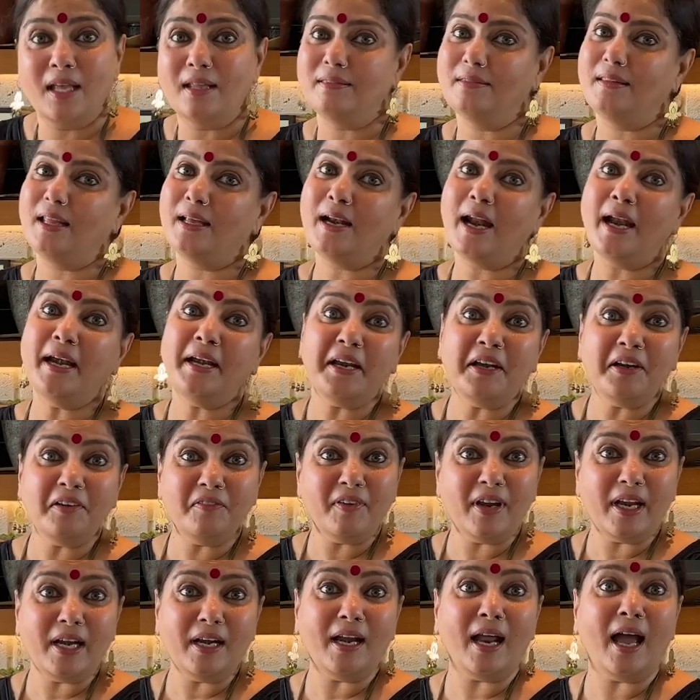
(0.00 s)
Then I didn't
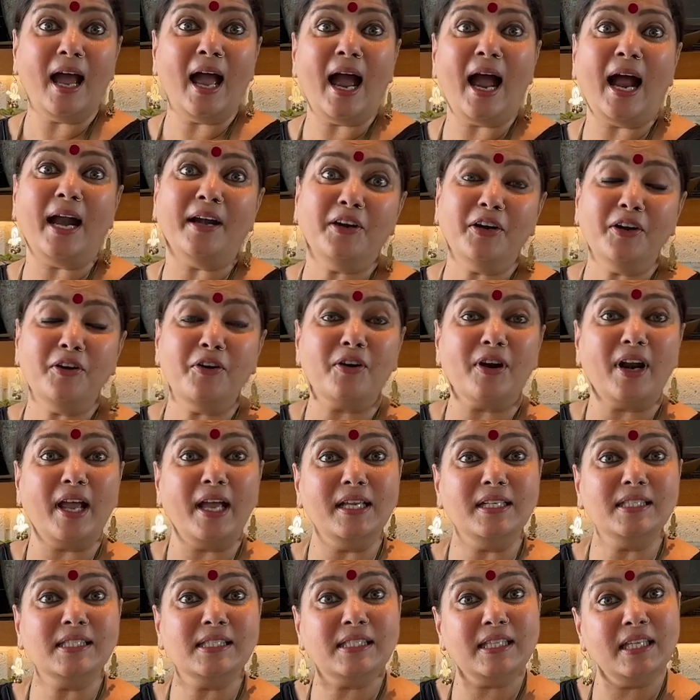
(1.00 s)
wait, I added
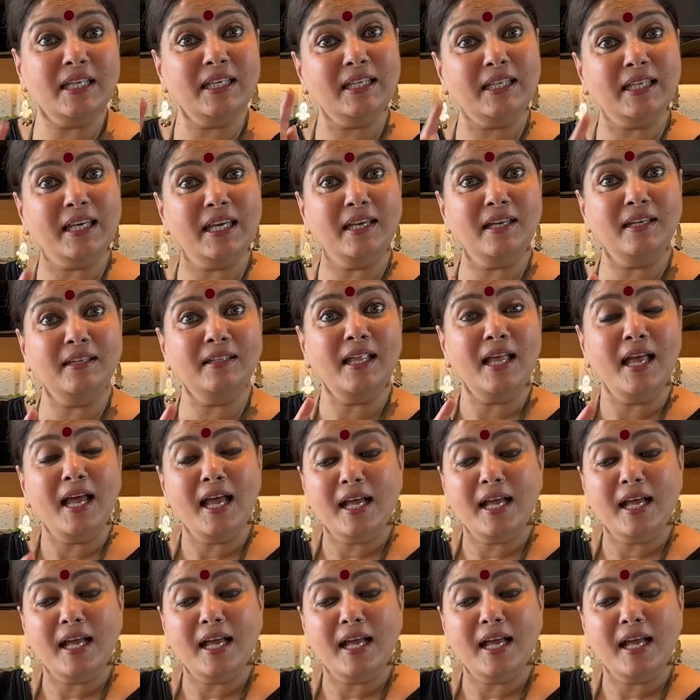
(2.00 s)
rice thinking